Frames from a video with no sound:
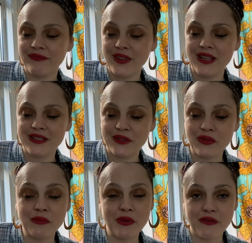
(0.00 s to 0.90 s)
It's
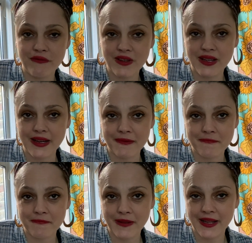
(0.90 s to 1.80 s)
gonna be fine.
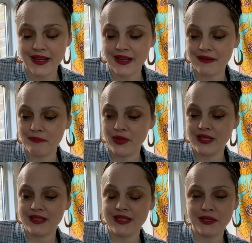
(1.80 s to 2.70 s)
Um, big
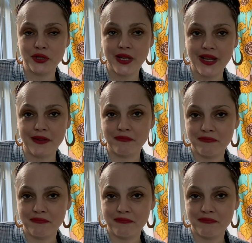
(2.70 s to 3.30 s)
sis Jen